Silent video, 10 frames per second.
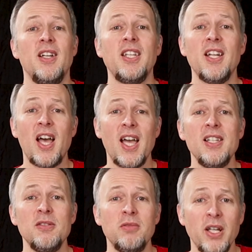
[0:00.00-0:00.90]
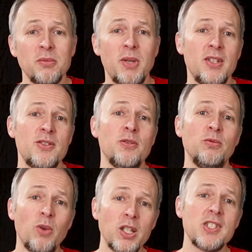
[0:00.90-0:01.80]
I can highly recommend to
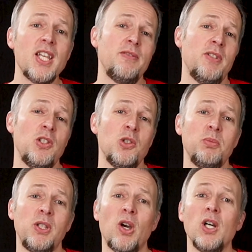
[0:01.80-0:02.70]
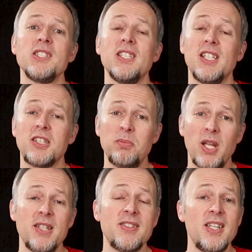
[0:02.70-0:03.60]
watch that video because it
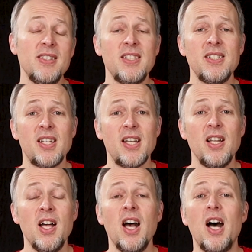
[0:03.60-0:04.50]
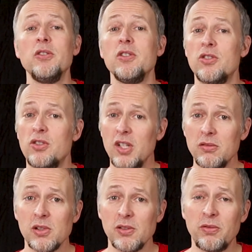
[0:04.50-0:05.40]
explains in detail how the
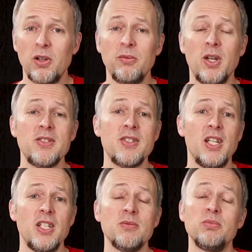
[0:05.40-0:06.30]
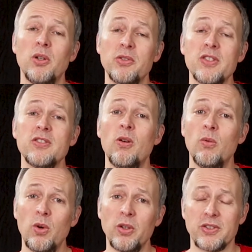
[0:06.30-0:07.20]
general firmware installation process
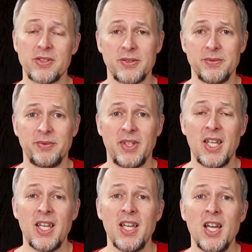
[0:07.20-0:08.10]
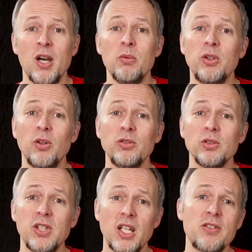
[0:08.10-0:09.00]
works. We're going
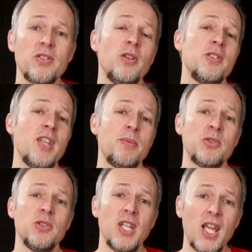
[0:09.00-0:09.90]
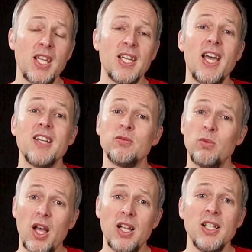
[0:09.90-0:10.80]
to touch those steps today as
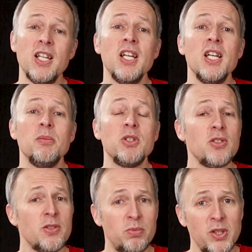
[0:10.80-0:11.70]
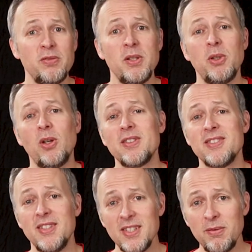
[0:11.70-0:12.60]
well, but just briefly
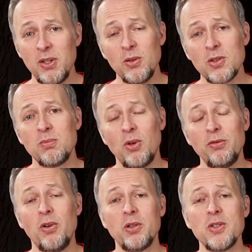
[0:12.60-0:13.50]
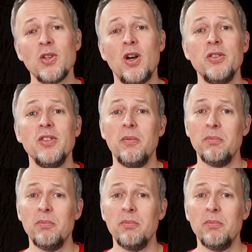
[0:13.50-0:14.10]
because this video is more focused on the